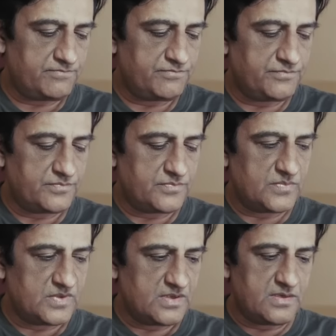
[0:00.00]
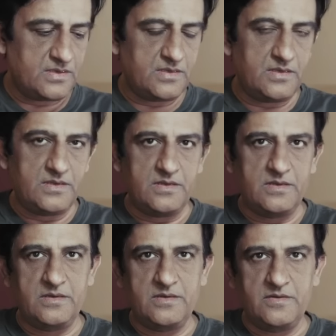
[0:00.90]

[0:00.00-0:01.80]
(silence)